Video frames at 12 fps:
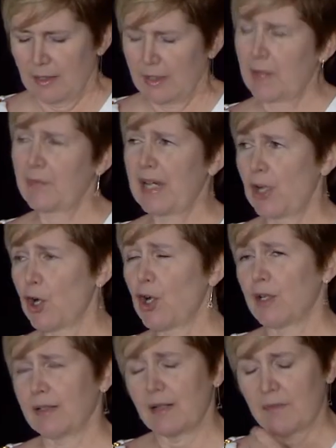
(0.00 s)
That might
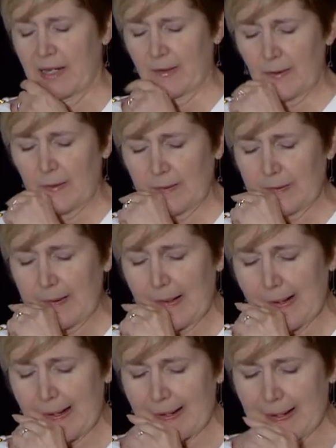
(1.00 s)
hurt. That might hurt a
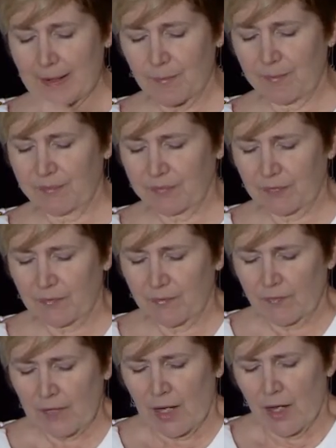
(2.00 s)
lot.
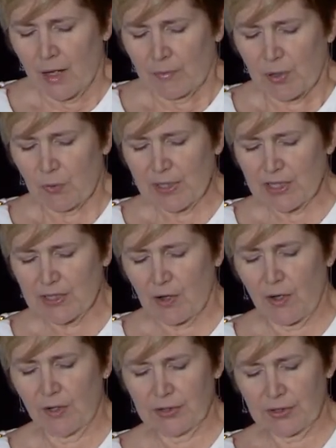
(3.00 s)
But what's
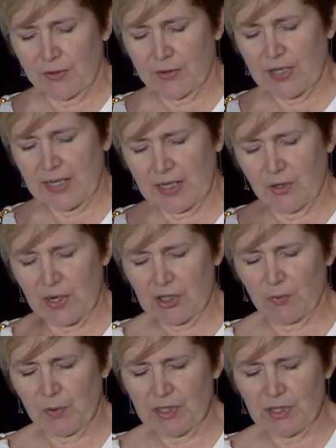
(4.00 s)
also, second
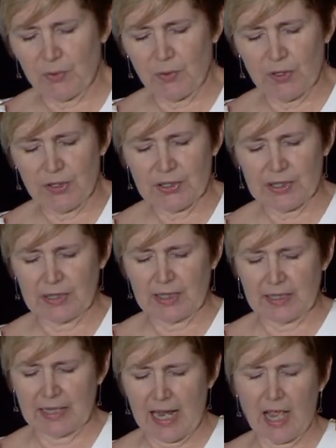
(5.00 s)
question, what's the worst
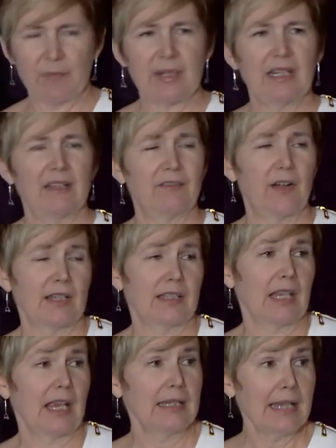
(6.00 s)
that can happen if I
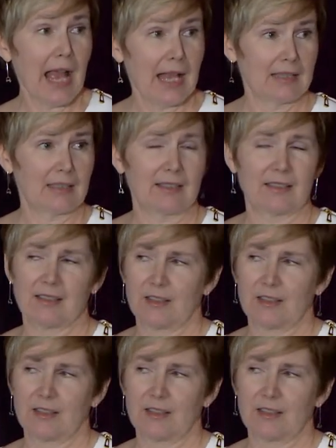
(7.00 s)
say yes?